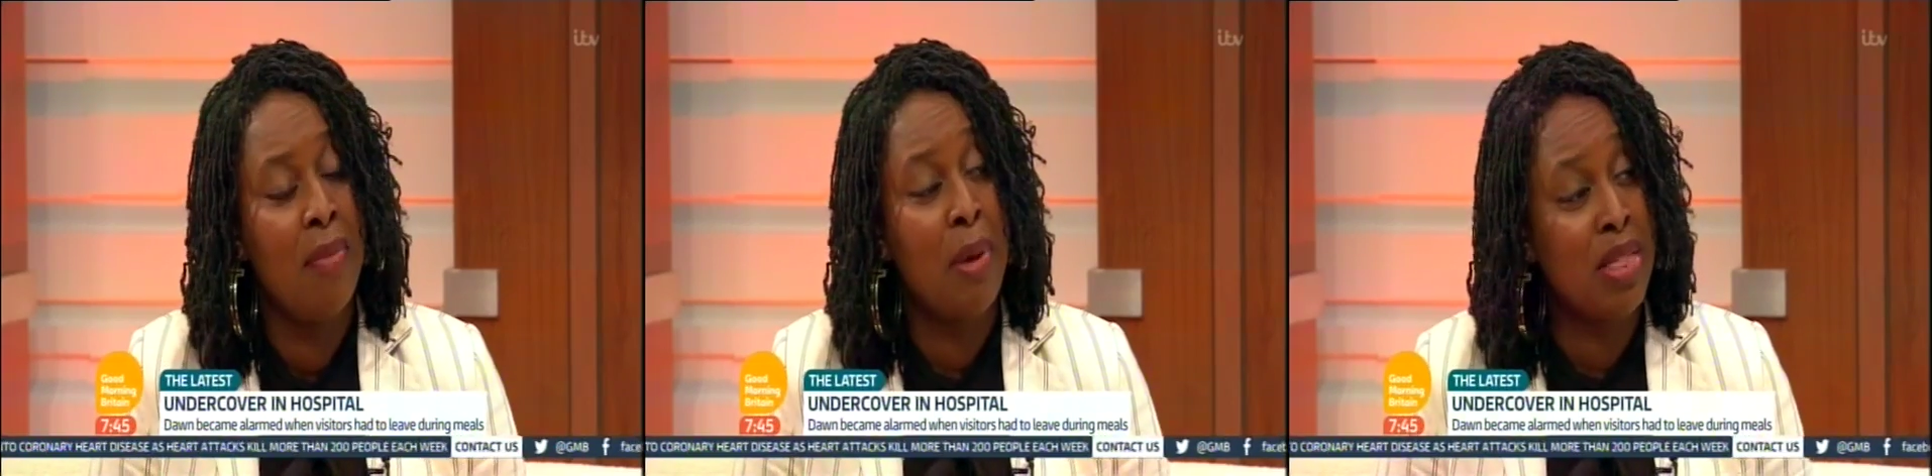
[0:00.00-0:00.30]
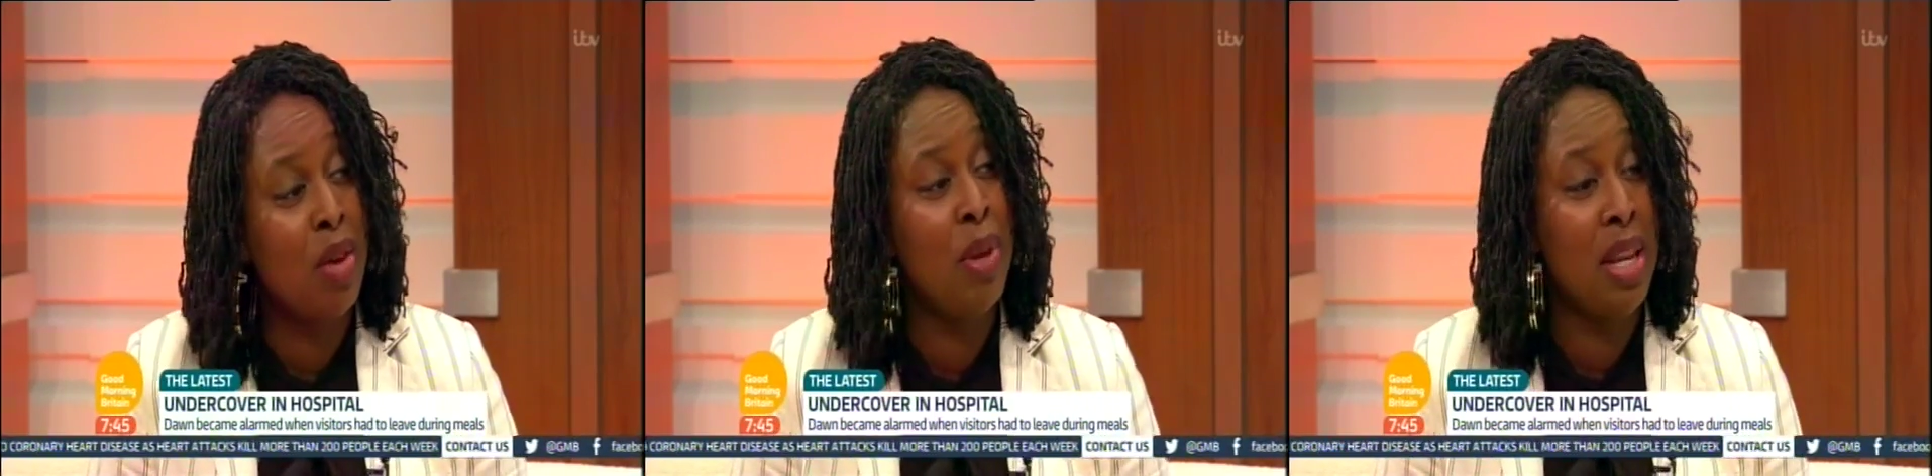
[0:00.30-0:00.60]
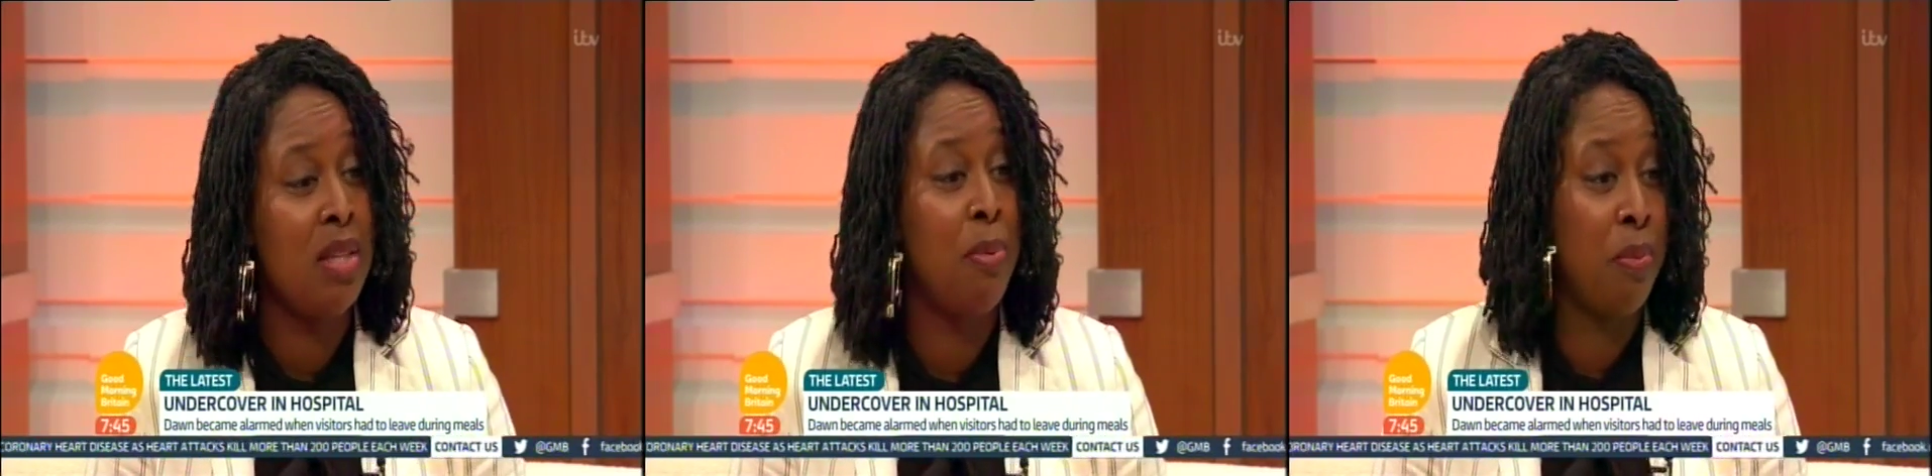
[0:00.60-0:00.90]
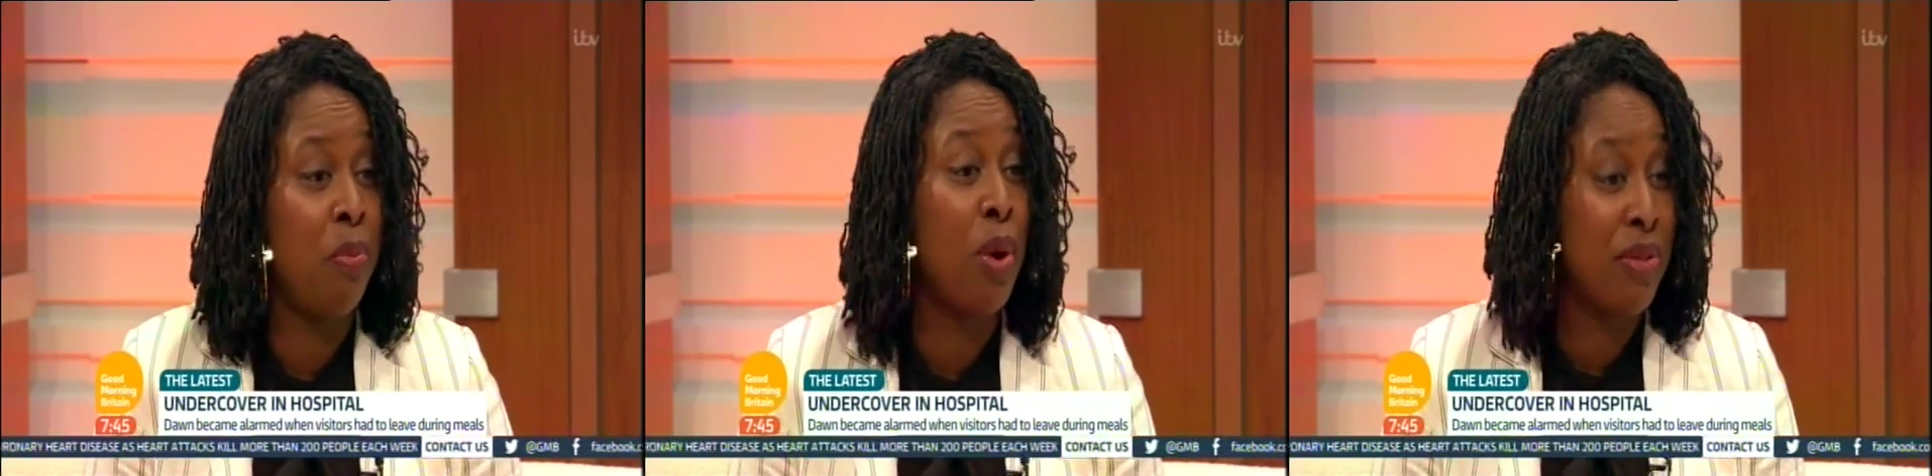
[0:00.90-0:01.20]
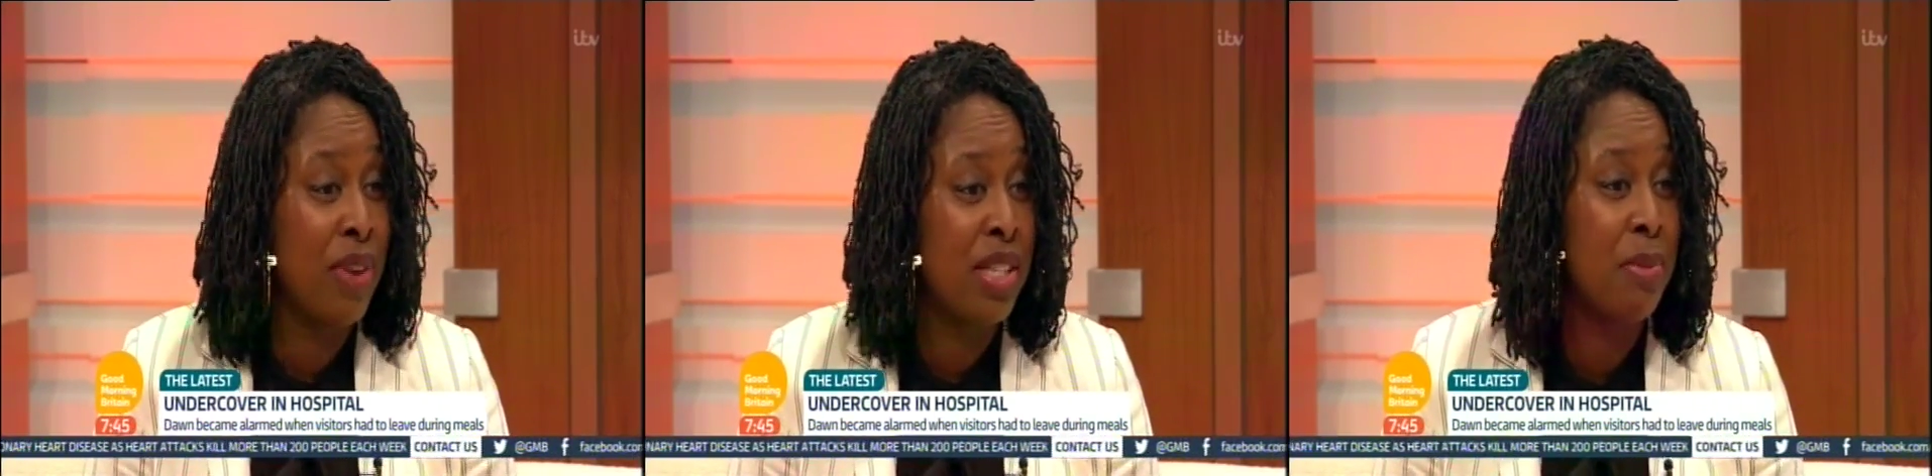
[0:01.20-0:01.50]
but I think we need to put more
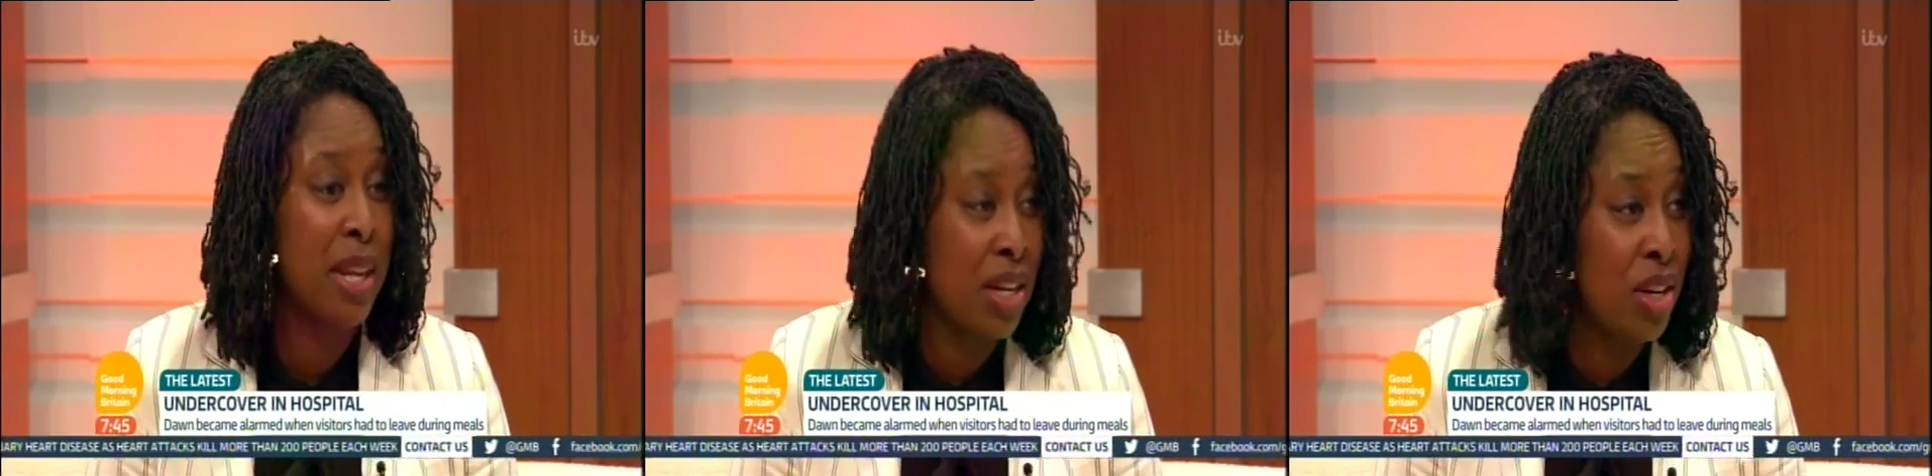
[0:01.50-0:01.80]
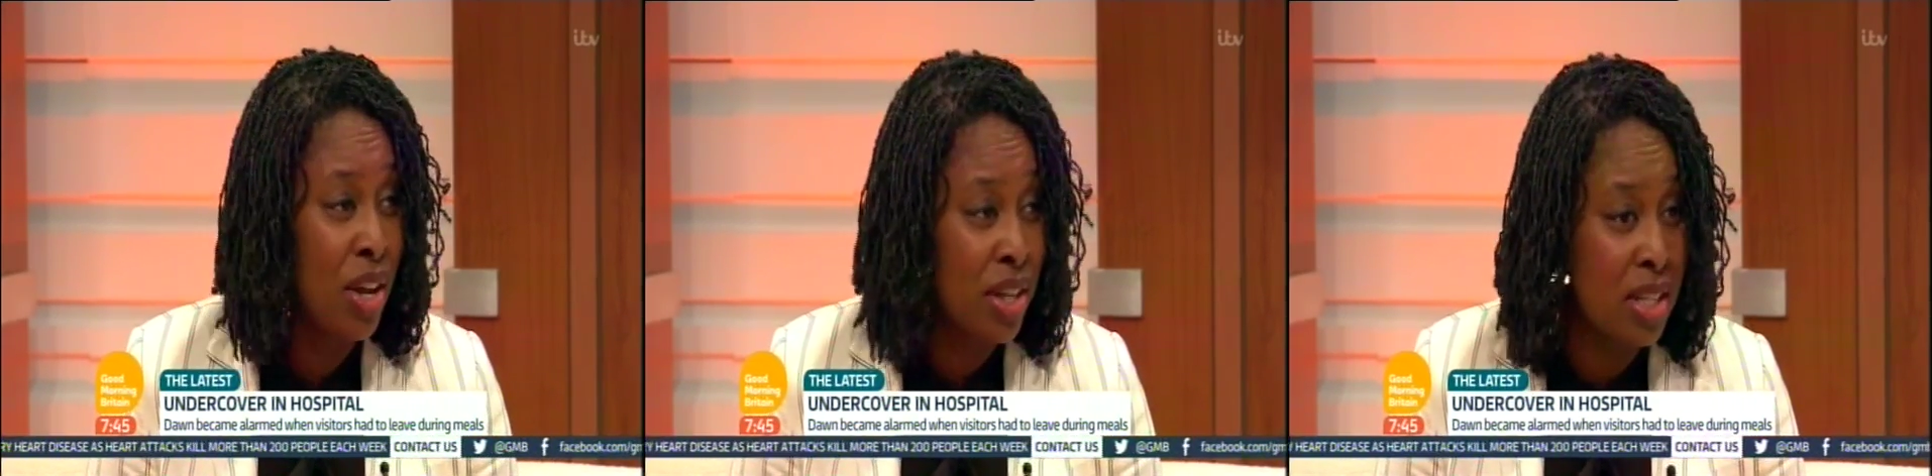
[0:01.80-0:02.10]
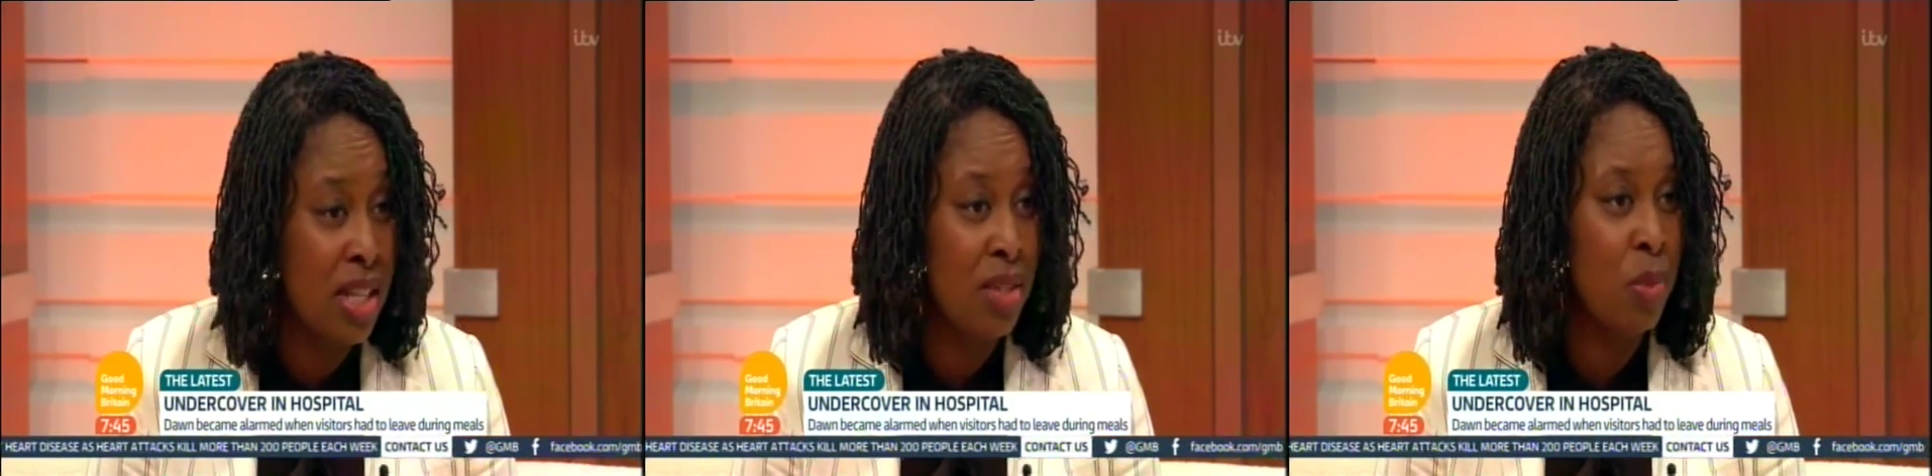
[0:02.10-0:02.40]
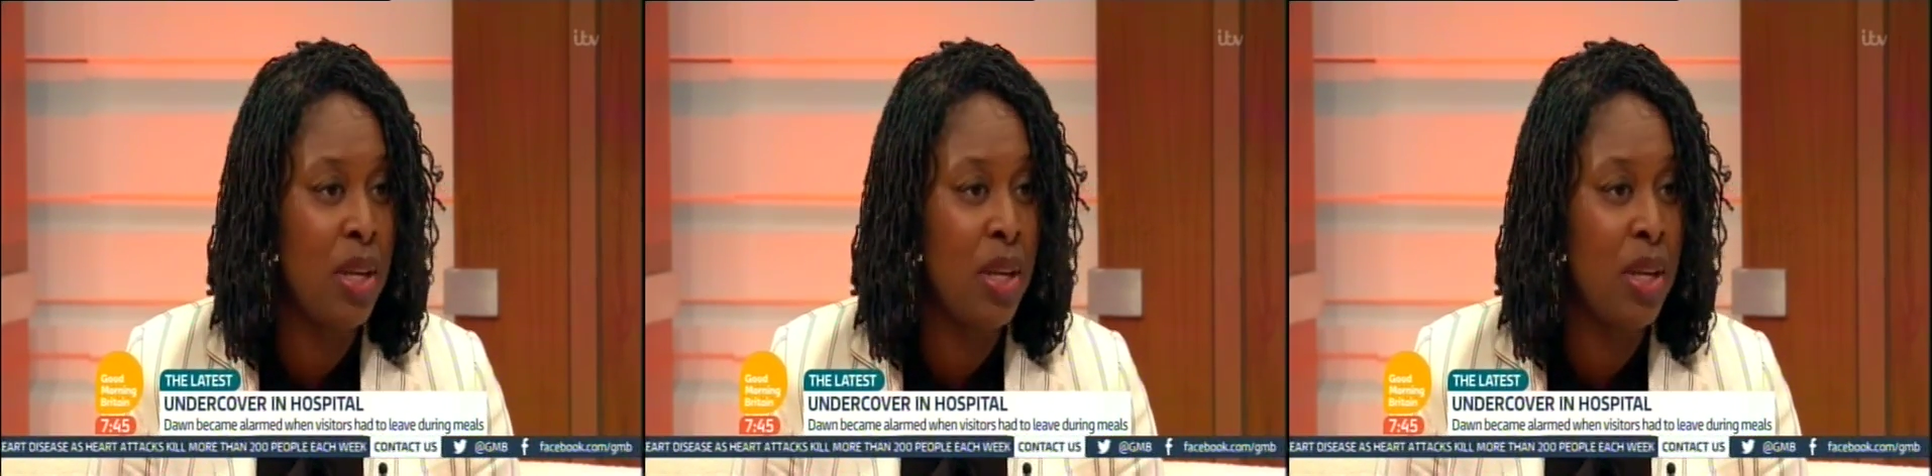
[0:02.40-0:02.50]
investment in nurses.